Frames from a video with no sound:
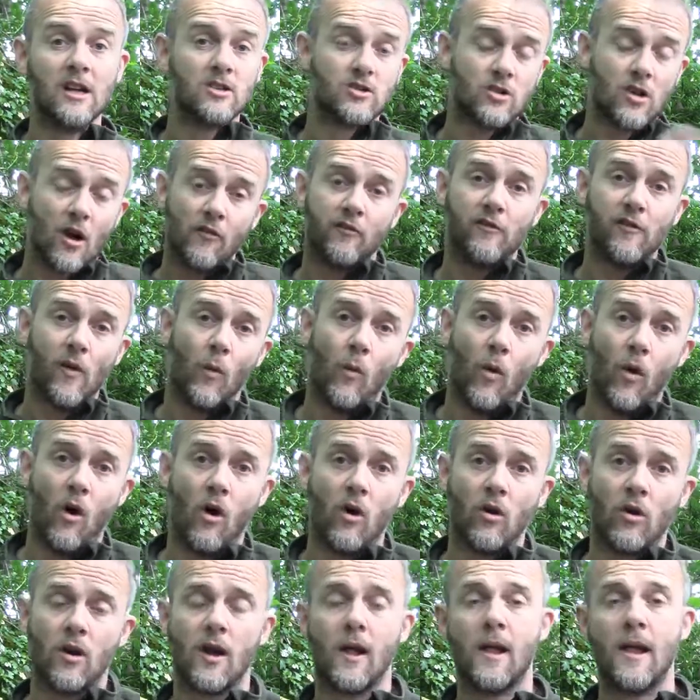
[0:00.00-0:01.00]
Go for a
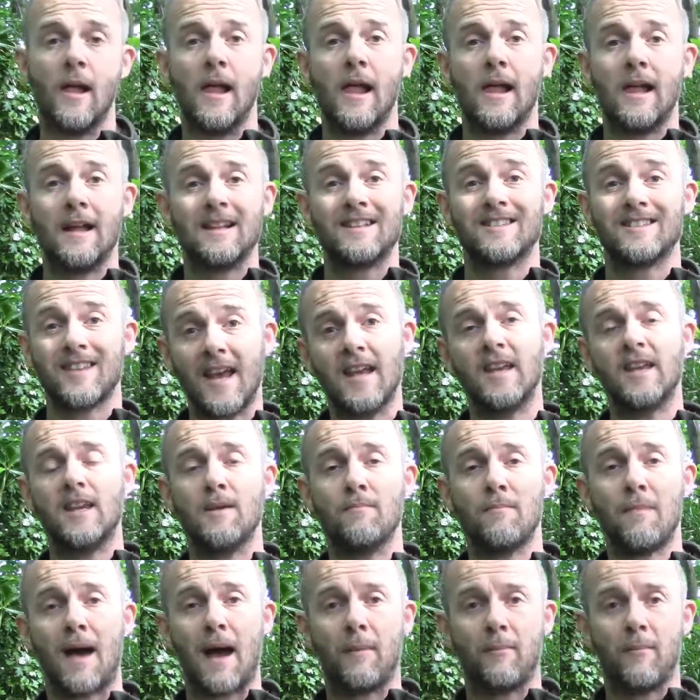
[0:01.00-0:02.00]
walk, take your
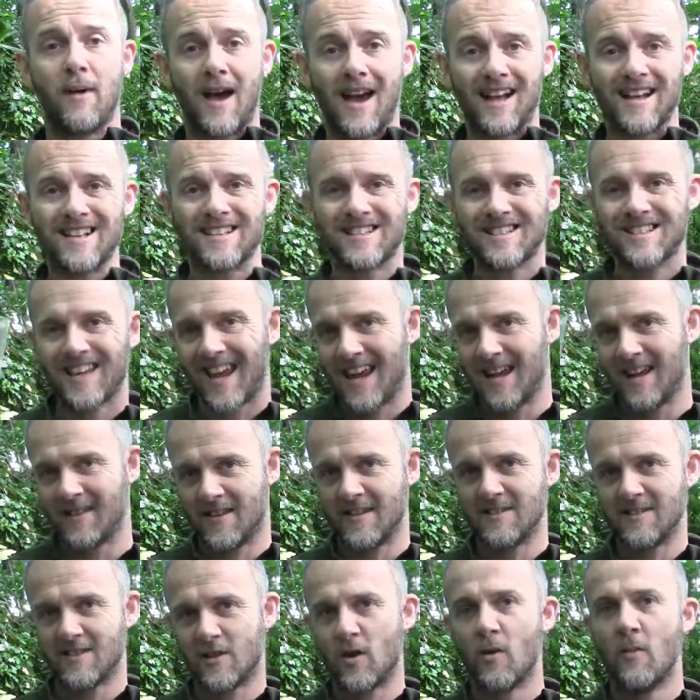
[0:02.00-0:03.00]
map and take
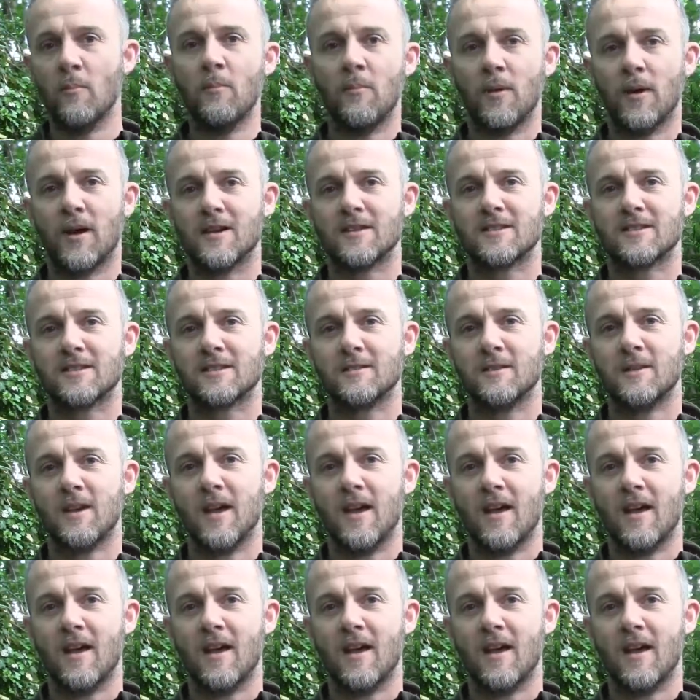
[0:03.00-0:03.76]
this compass.